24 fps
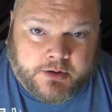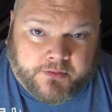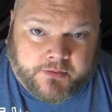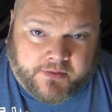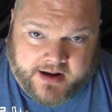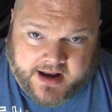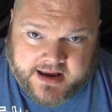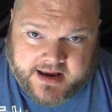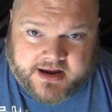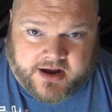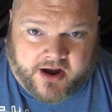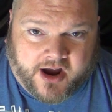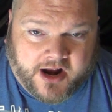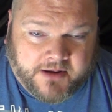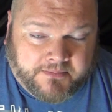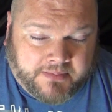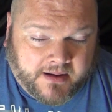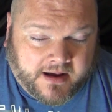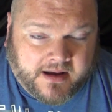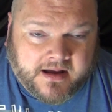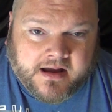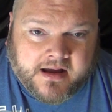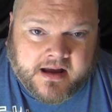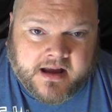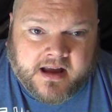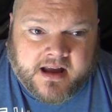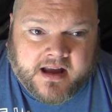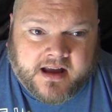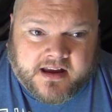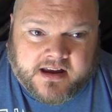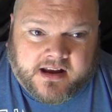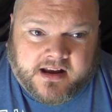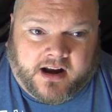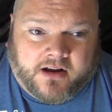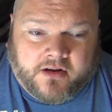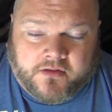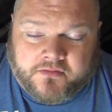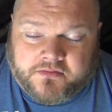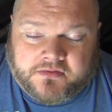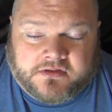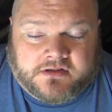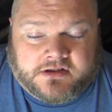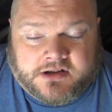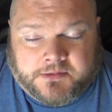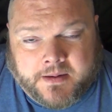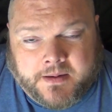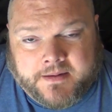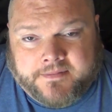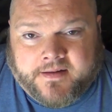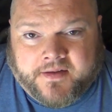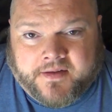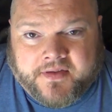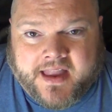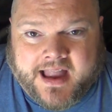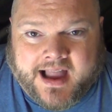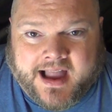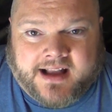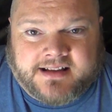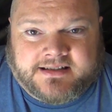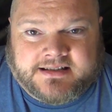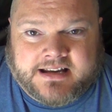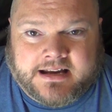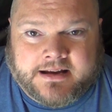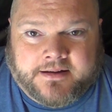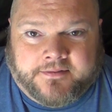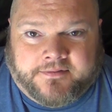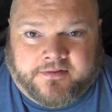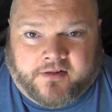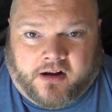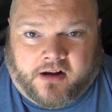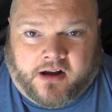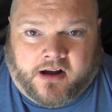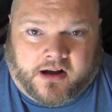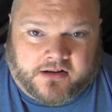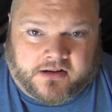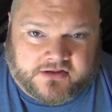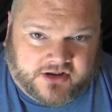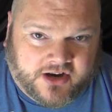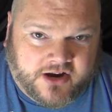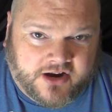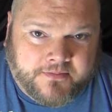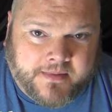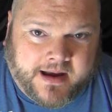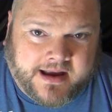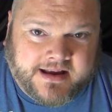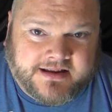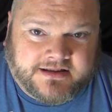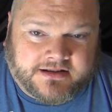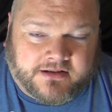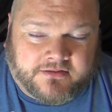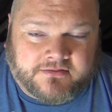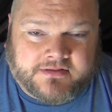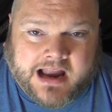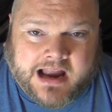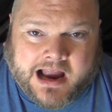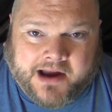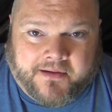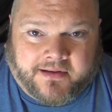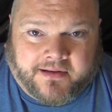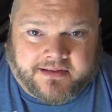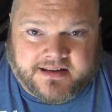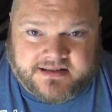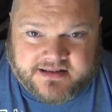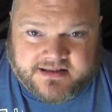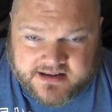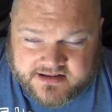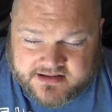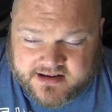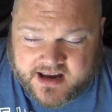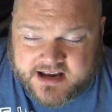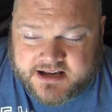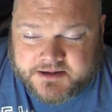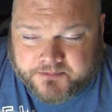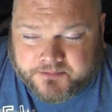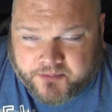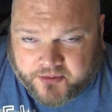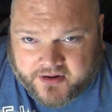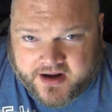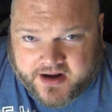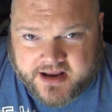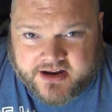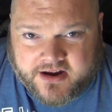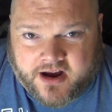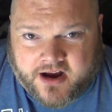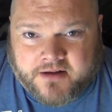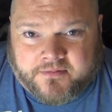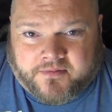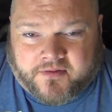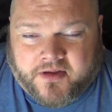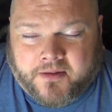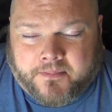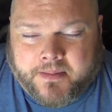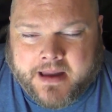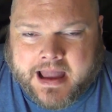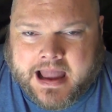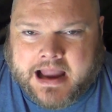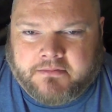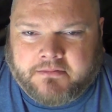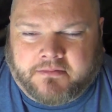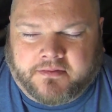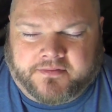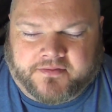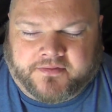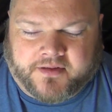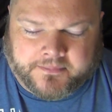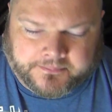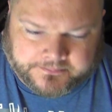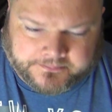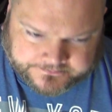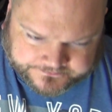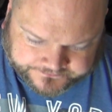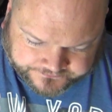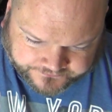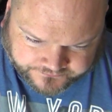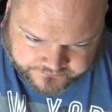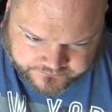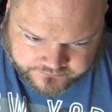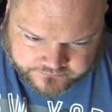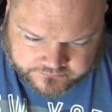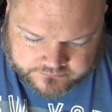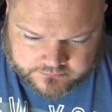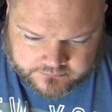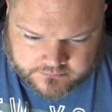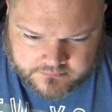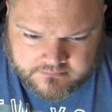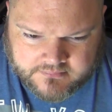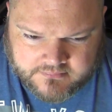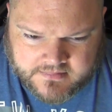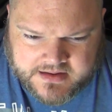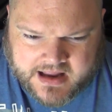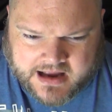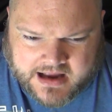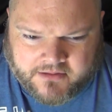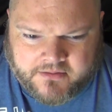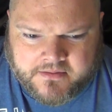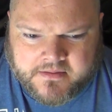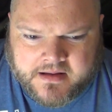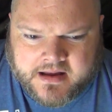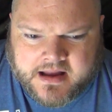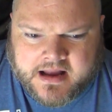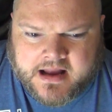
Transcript: were really good, but, you know, to be fair, the acting for our, our two main sort of characters is, is pretty good for the pair of them. Now,